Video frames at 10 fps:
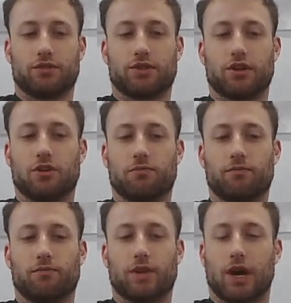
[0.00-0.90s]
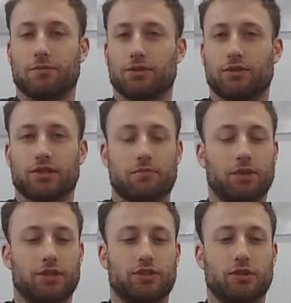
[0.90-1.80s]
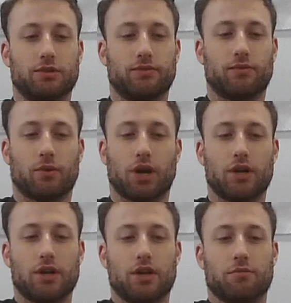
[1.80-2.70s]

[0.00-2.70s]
So now I'm doing this on beats 2 and 4,